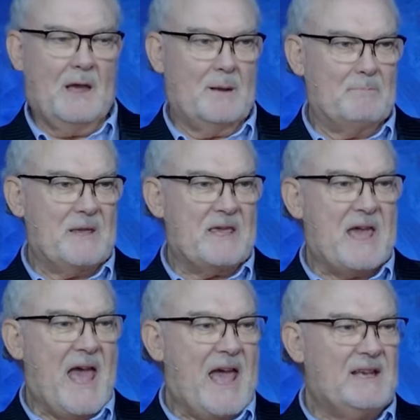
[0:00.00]
and
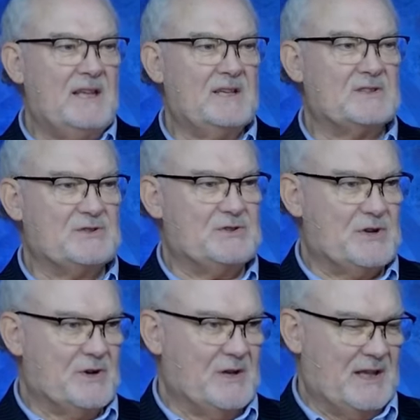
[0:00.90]
began his
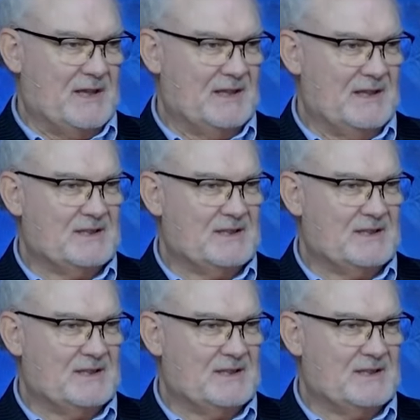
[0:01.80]
journey